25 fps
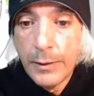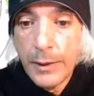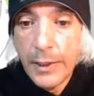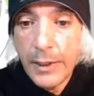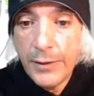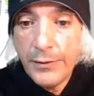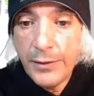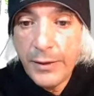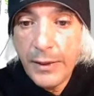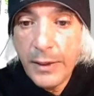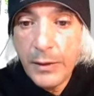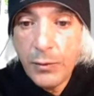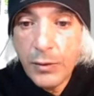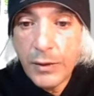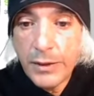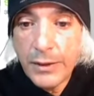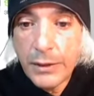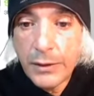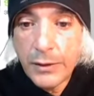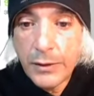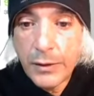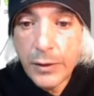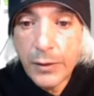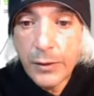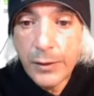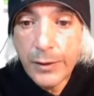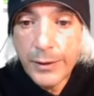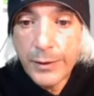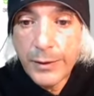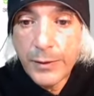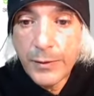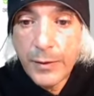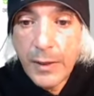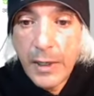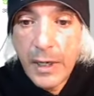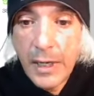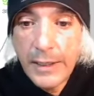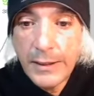if he was a
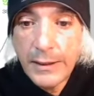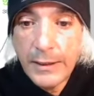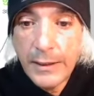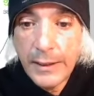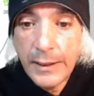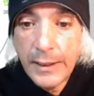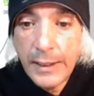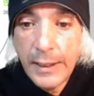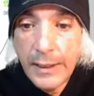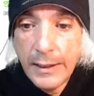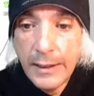Taurus rising,